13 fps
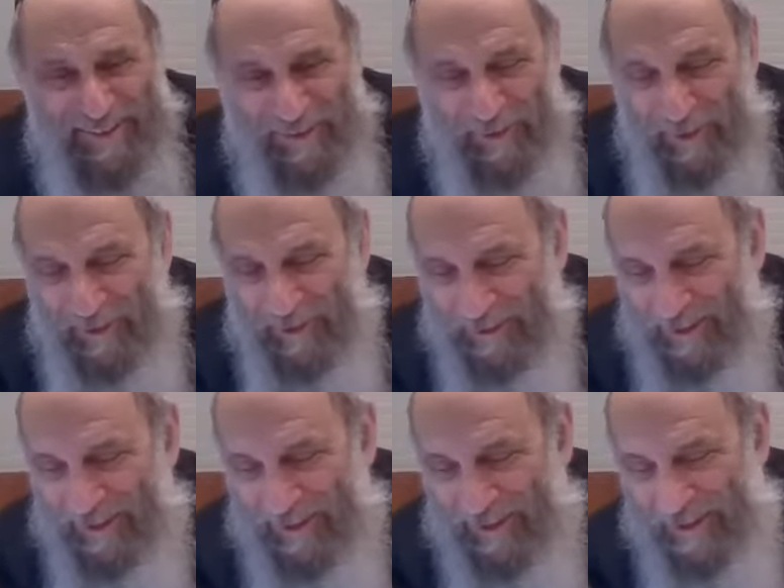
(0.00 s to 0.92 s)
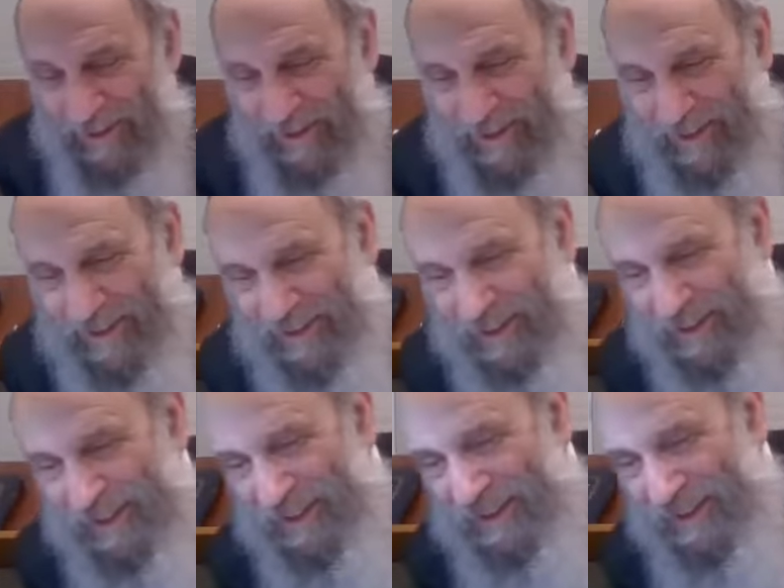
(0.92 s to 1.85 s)
well, uh,
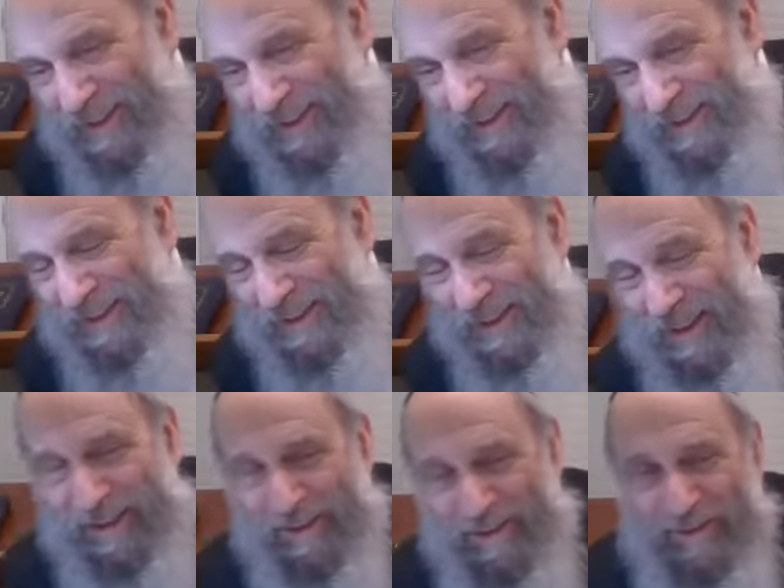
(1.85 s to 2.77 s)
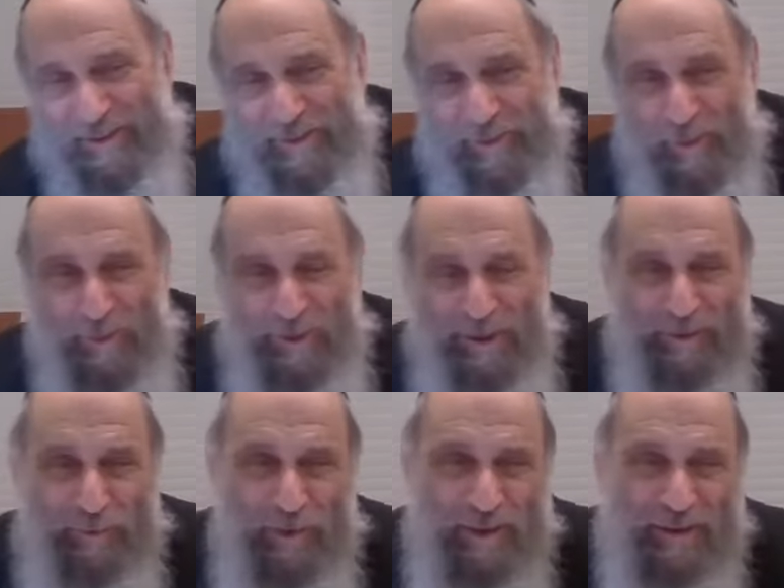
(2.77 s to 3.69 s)
he's not
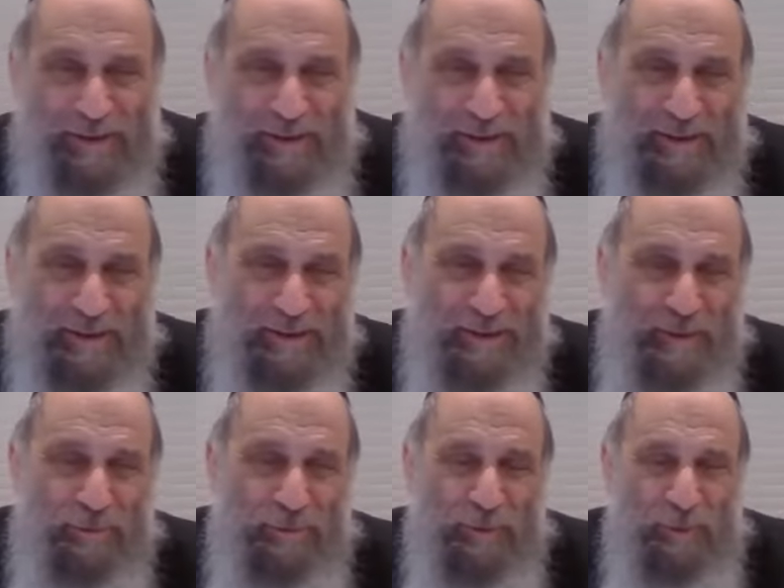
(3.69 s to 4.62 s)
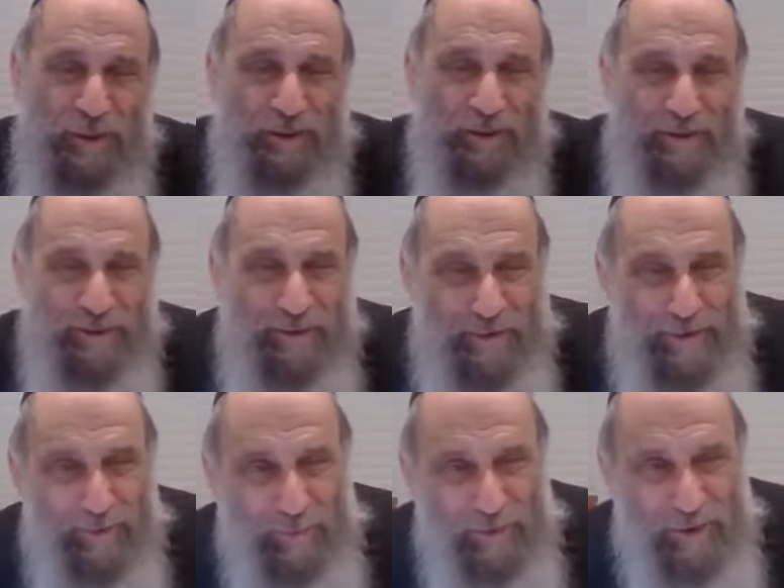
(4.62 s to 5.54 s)
required to make tzitzis, number one,
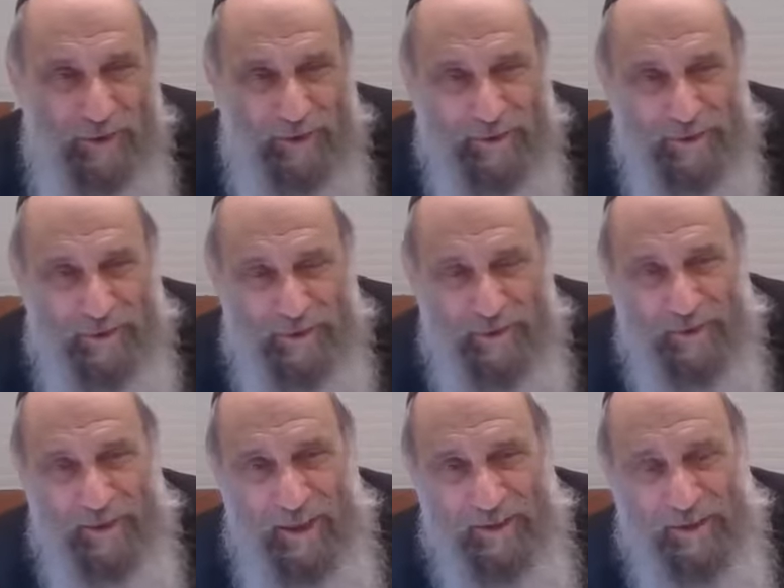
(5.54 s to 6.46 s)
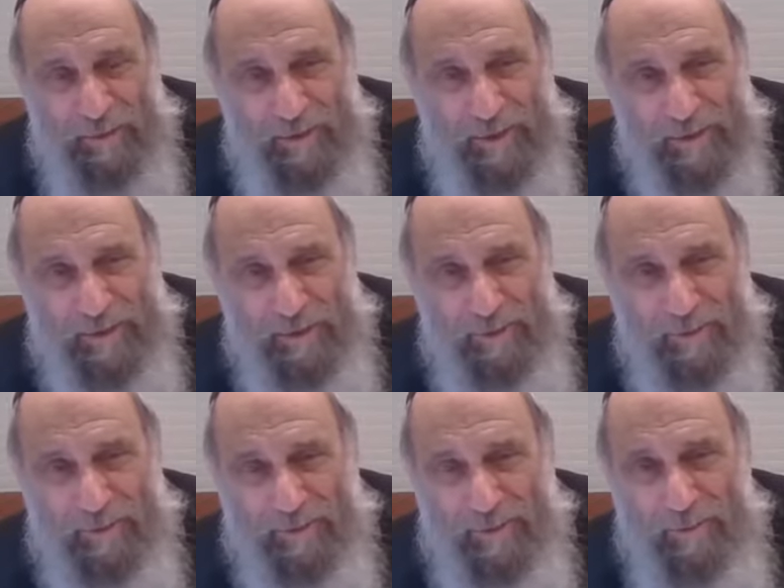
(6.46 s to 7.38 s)
because there has to be a
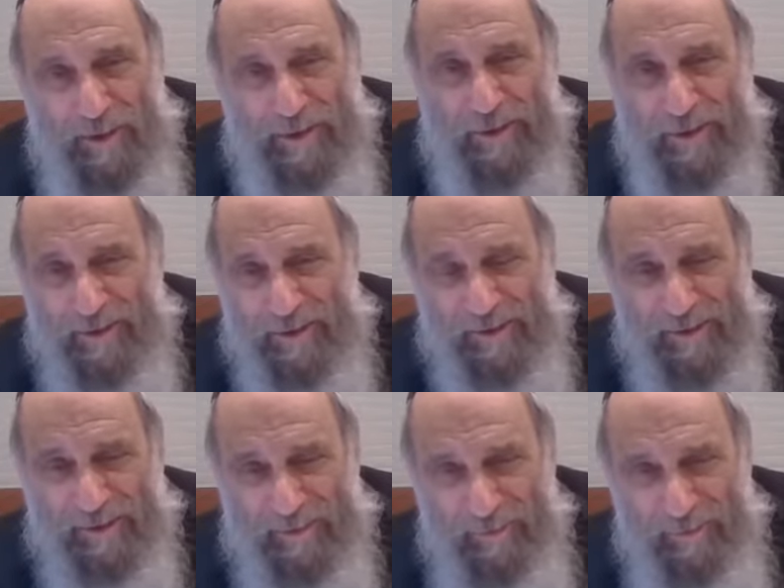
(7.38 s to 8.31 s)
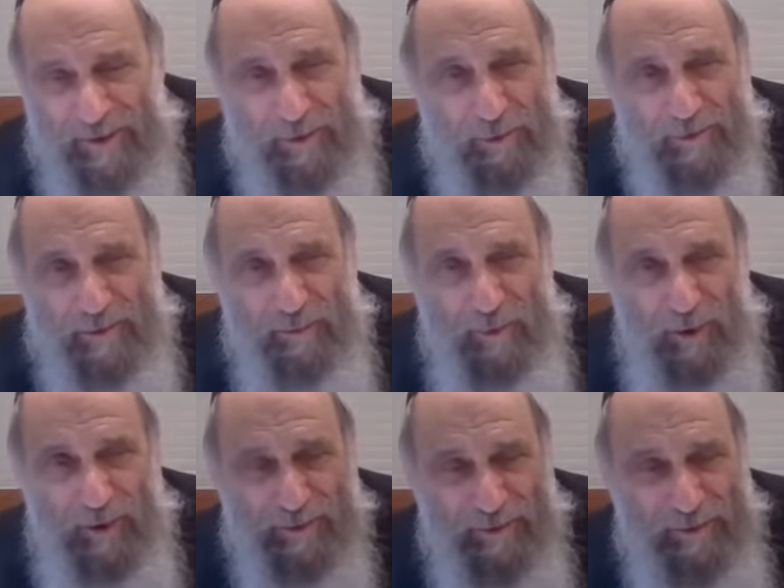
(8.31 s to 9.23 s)
certain dimensions. It's too
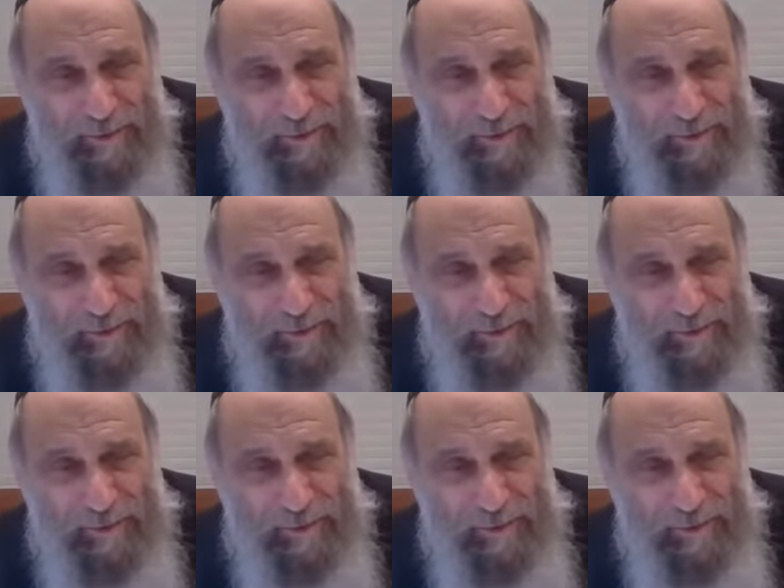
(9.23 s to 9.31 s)
small.